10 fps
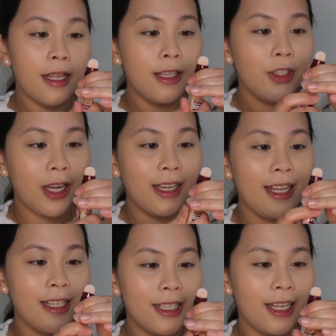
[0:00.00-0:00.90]
The struggle
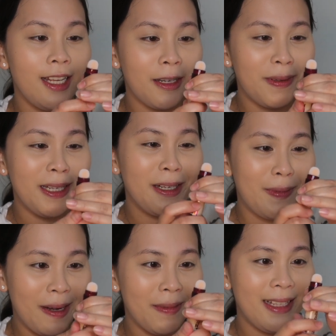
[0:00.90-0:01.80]
is really kapag
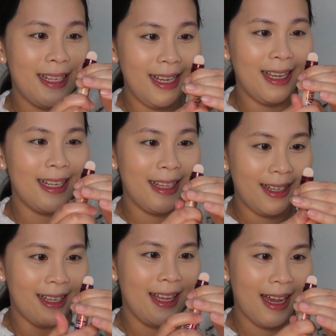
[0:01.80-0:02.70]
nagmamadali ka
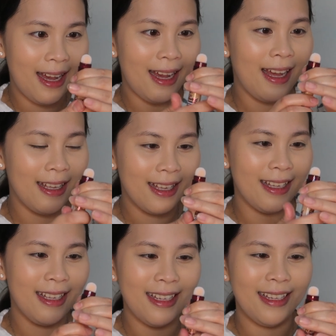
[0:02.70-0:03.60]
talaga.
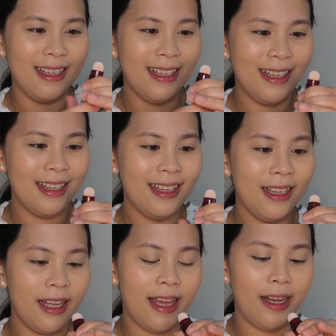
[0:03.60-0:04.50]

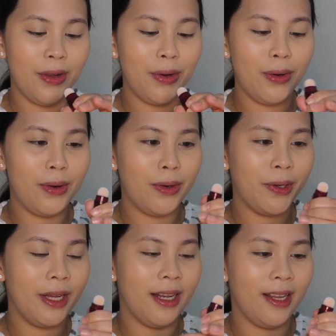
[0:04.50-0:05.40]
Hello!